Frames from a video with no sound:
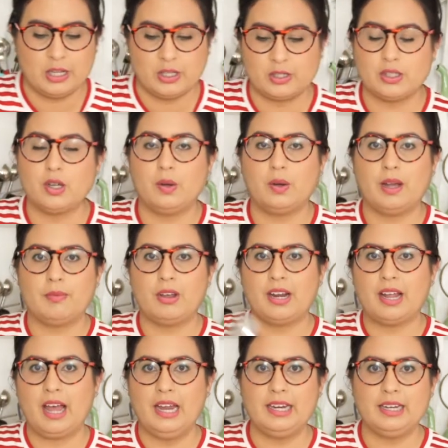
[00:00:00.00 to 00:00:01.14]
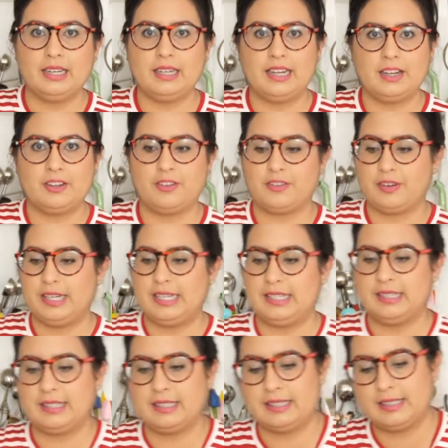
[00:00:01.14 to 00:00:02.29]
So I'm gonna add it in like 3
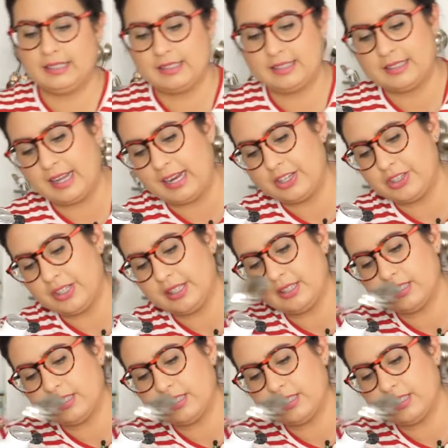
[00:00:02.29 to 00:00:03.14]
stages.